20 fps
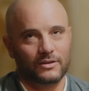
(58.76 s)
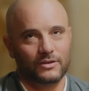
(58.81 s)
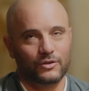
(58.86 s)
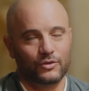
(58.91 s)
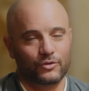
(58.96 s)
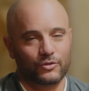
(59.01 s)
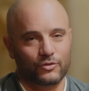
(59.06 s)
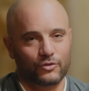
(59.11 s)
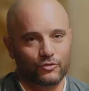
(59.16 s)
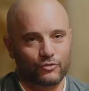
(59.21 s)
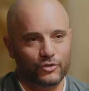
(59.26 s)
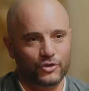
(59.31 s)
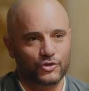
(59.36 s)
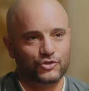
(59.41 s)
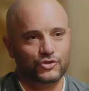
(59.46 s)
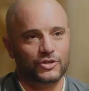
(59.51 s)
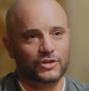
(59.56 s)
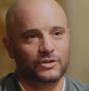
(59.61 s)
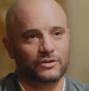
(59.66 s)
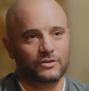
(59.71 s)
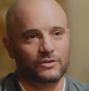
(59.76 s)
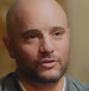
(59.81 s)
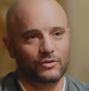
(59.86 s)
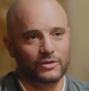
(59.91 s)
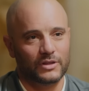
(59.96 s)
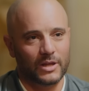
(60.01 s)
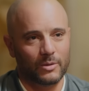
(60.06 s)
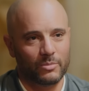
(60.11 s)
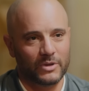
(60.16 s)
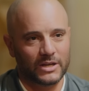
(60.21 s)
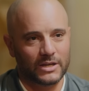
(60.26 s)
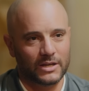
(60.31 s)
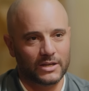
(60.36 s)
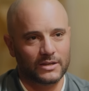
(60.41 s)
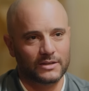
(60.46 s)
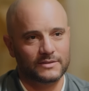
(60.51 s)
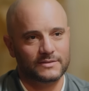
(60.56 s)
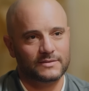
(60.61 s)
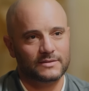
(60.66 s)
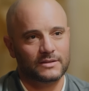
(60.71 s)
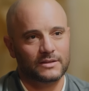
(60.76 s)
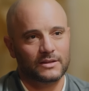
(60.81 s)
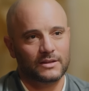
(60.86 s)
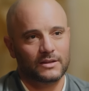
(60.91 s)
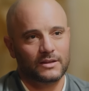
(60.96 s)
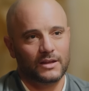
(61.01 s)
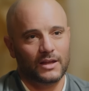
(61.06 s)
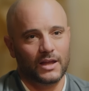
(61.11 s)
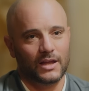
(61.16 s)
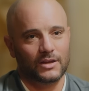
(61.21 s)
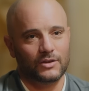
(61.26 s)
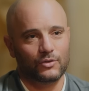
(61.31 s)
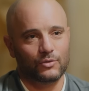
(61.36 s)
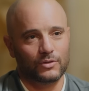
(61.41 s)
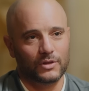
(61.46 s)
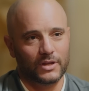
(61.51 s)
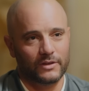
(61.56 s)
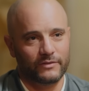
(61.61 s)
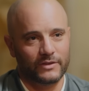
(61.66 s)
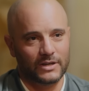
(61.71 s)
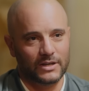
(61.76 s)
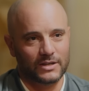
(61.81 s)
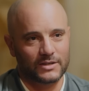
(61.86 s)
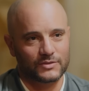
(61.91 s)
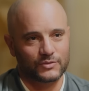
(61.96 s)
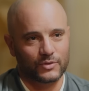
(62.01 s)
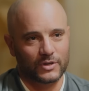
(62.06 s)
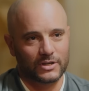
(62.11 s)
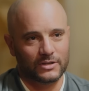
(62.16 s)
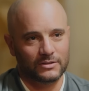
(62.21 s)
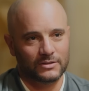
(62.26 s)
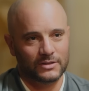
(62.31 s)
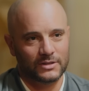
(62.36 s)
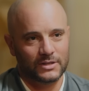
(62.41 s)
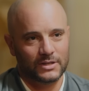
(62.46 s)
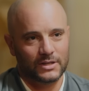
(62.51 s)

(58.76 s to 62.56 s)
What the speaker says: you're Christian, you're Lebanese, and you live in Israel.